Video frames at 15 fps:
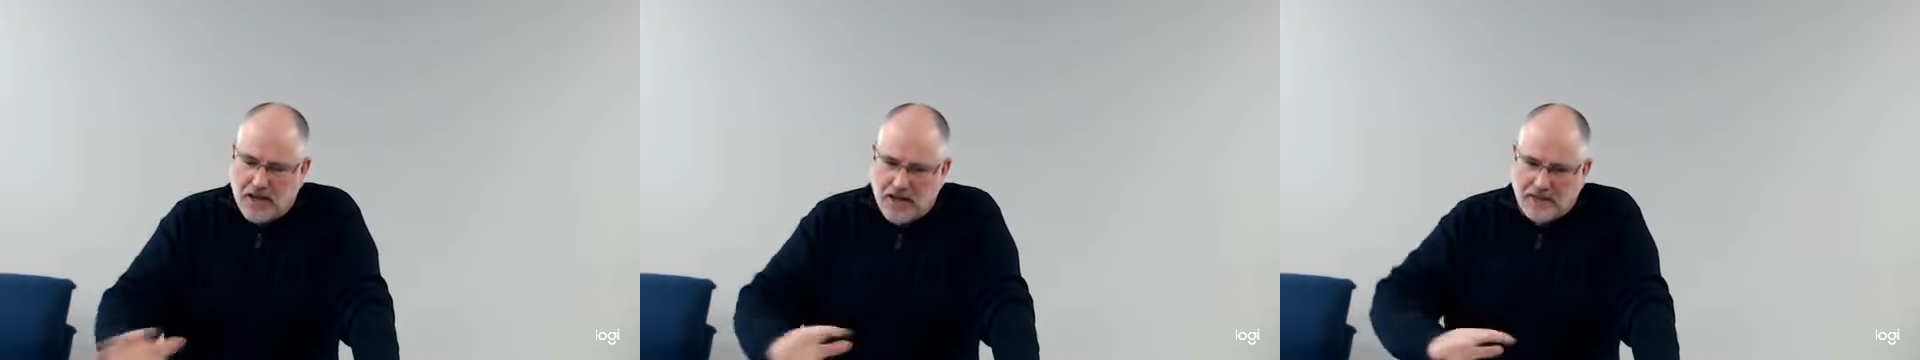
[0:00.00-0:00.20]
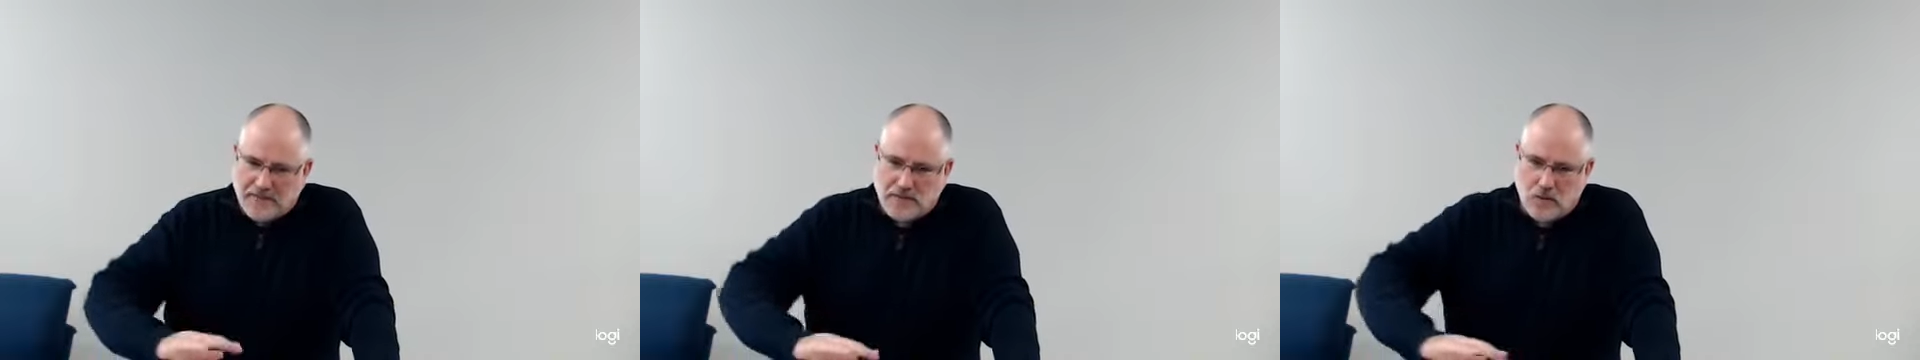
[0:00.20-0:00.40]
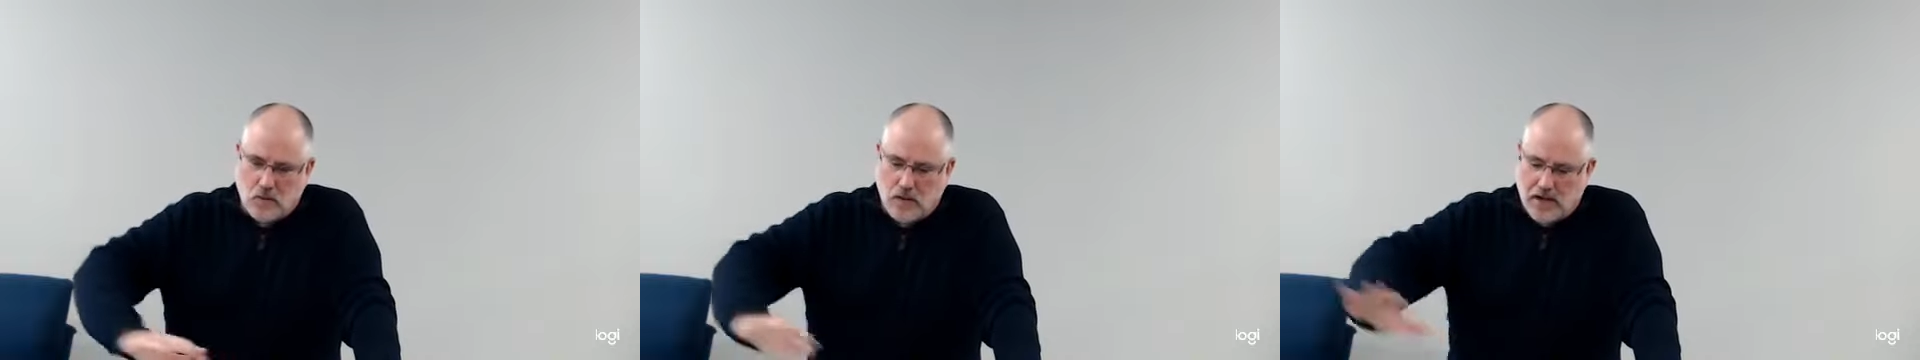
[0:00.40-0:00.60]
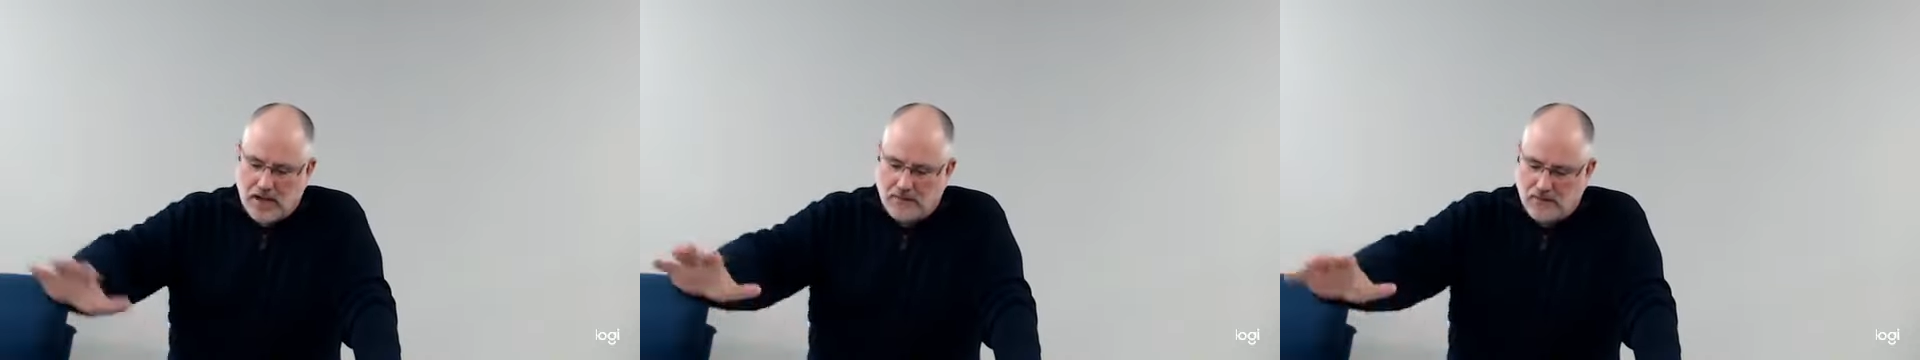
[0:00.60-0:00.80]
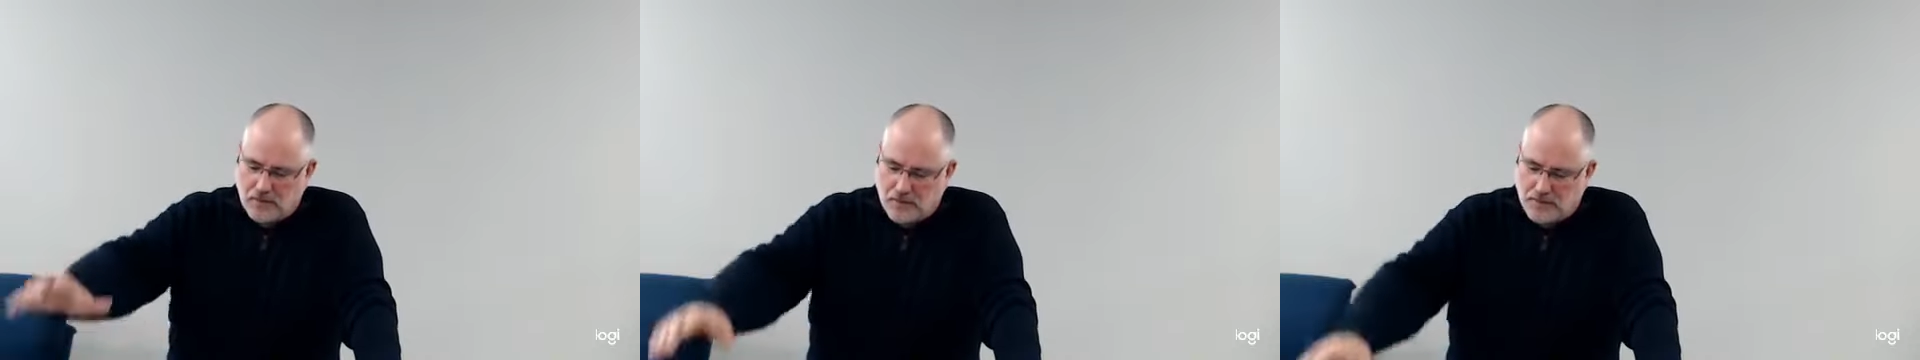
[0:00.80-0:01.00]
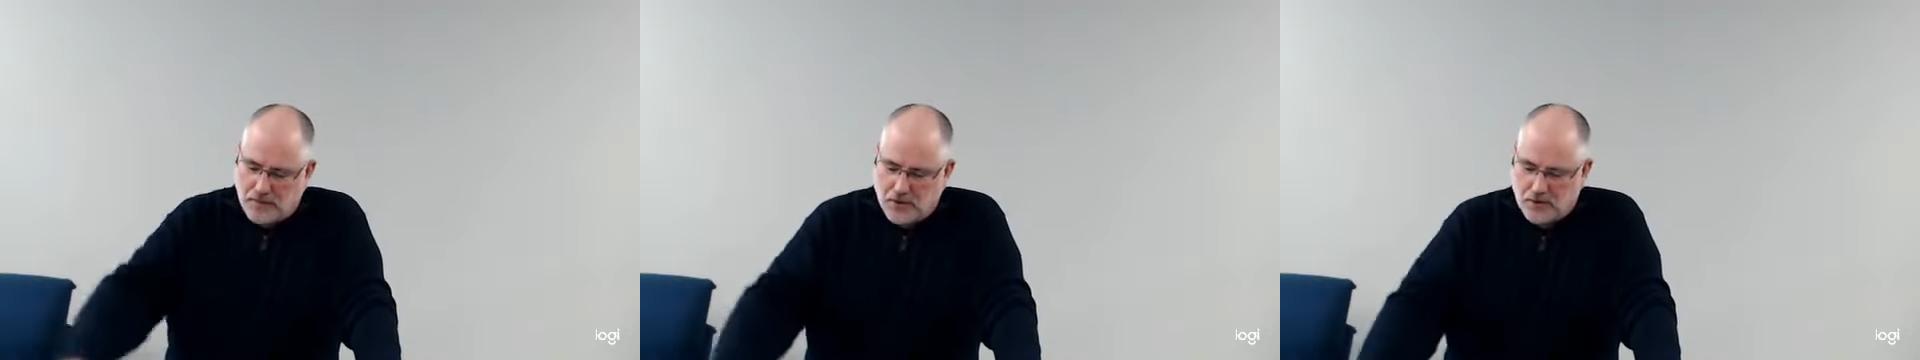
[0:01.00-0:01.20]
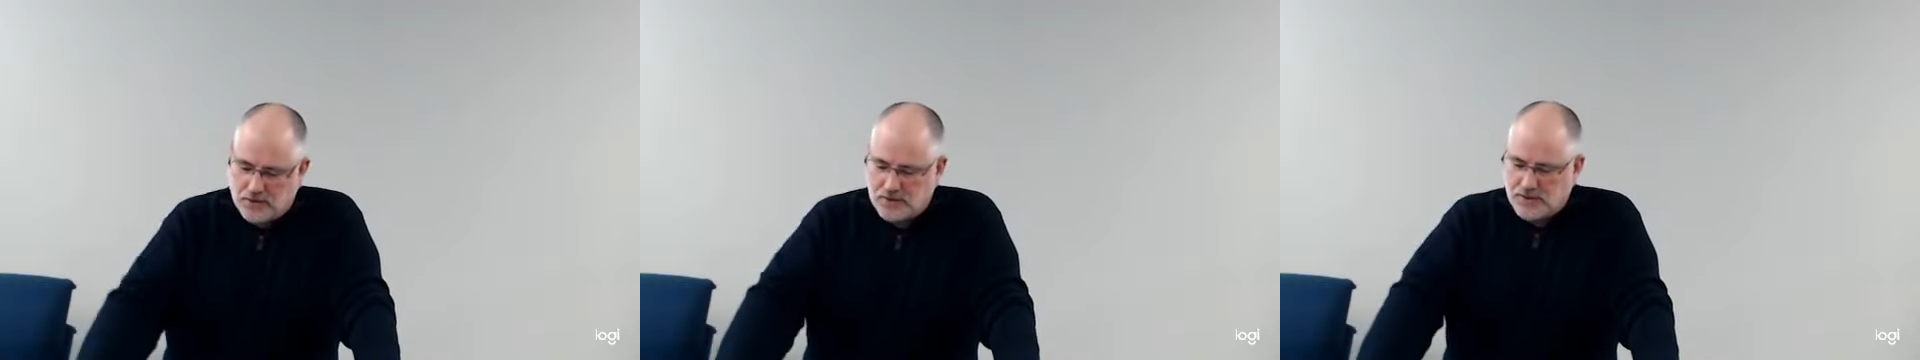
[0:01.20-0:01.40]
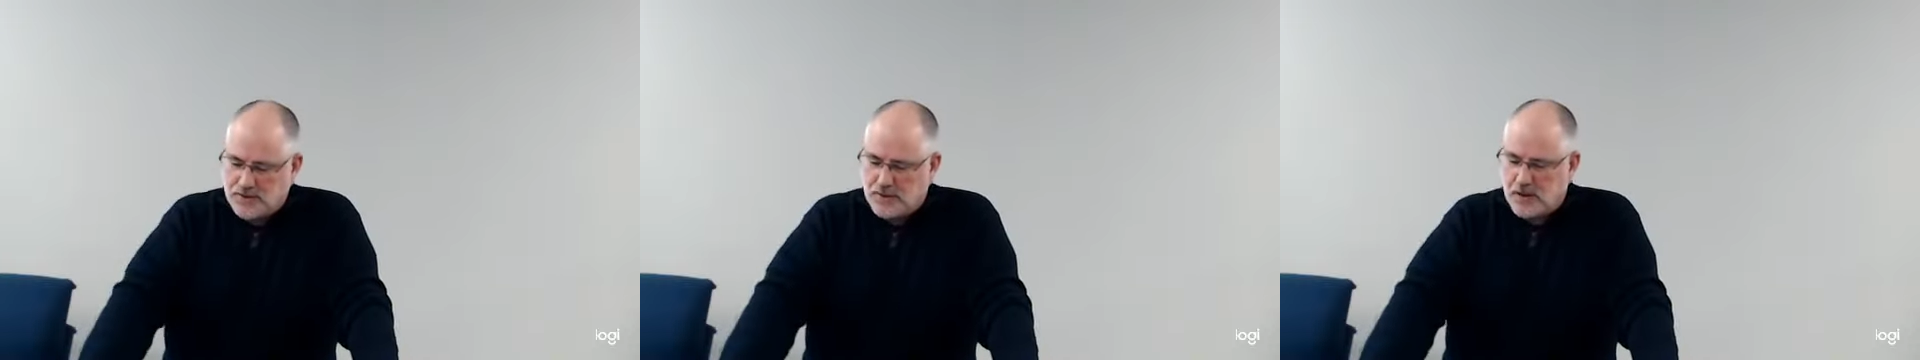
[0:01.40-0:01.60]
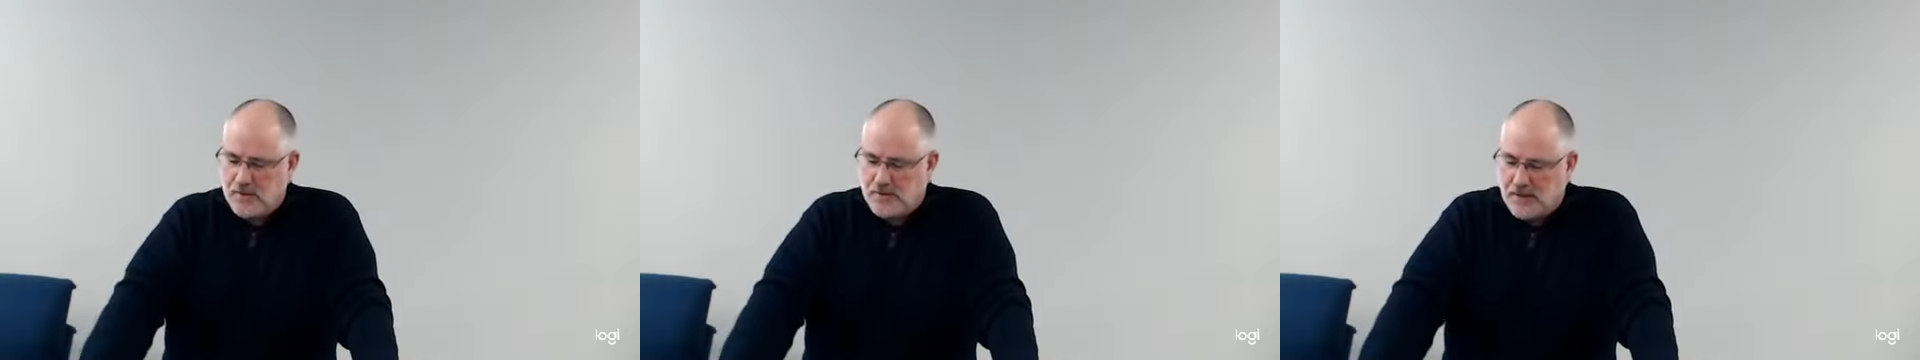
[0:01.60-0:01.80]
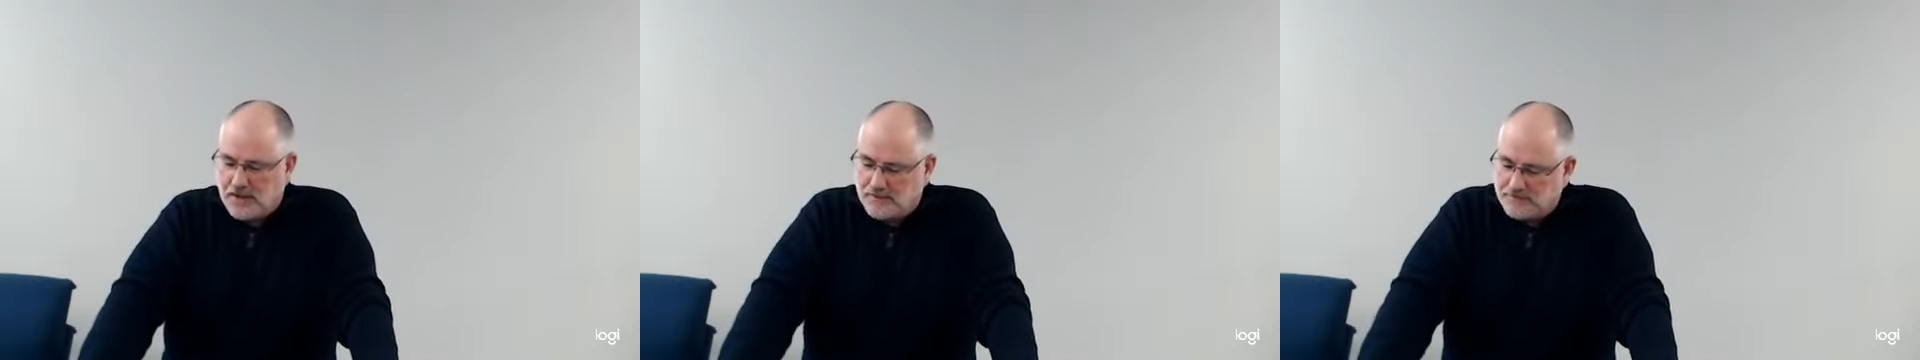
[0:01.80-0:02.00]
paves the way for the Puritans to
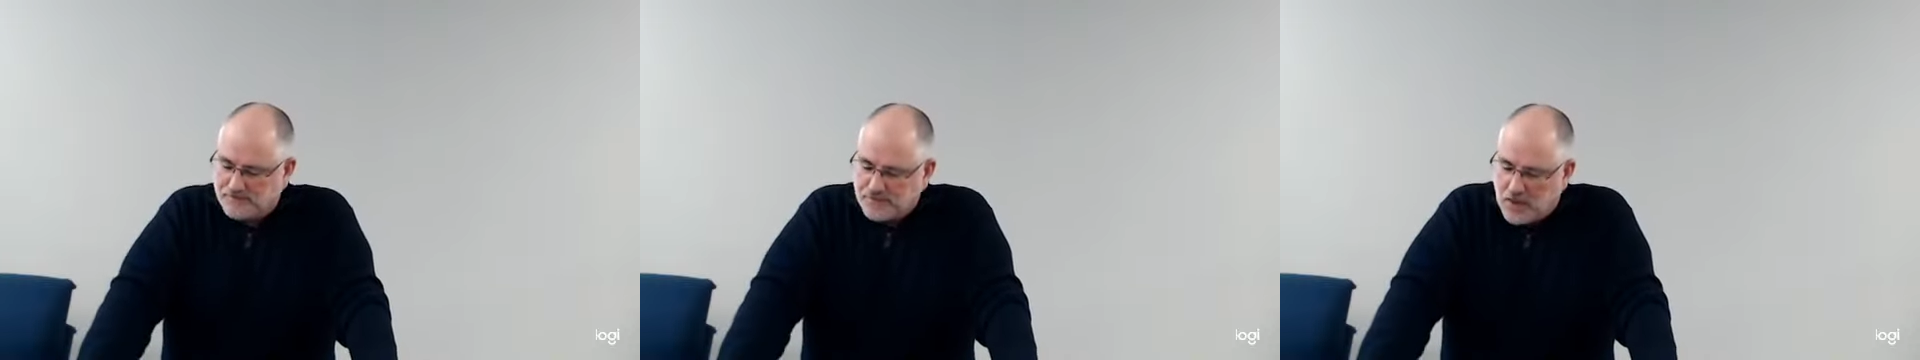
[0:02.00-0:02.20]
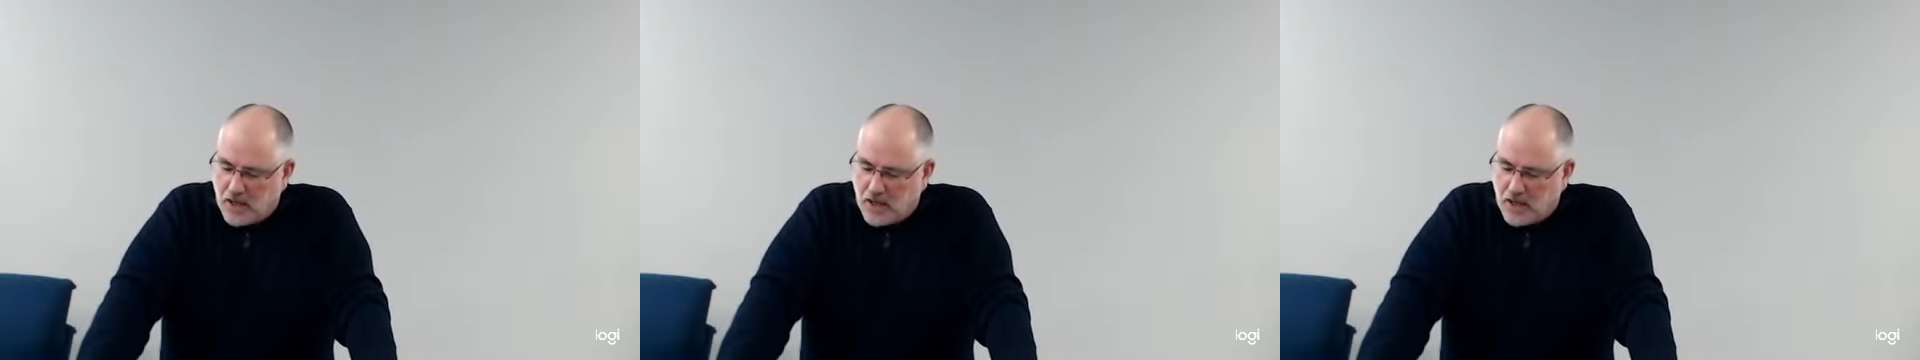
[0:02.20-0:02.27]
come in.